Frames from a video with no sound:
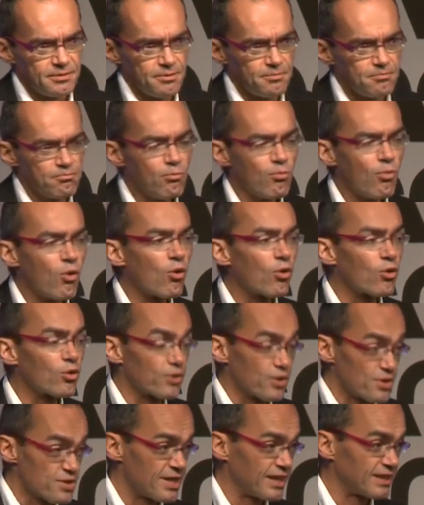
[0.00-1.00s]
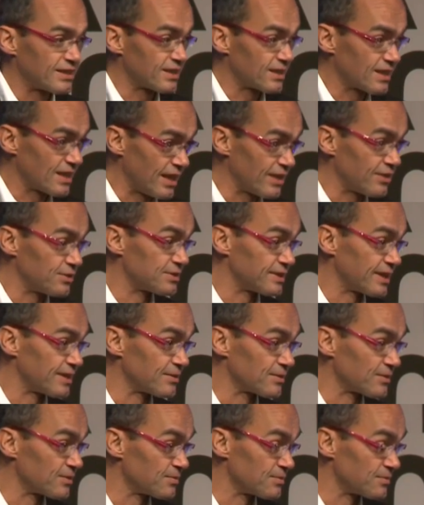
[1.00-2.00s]
more than clients
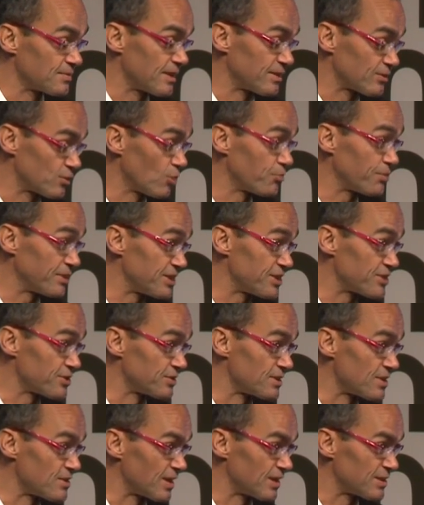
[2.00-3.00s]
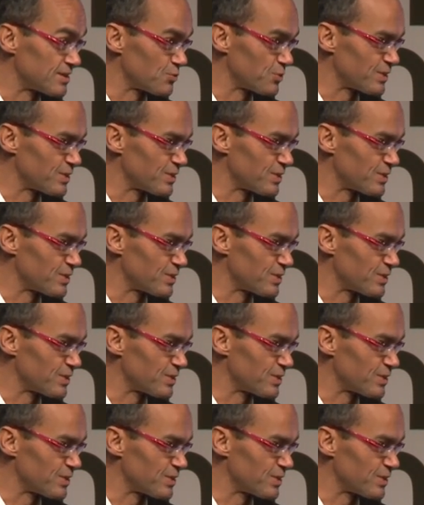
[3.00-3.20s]
and, and competition, that,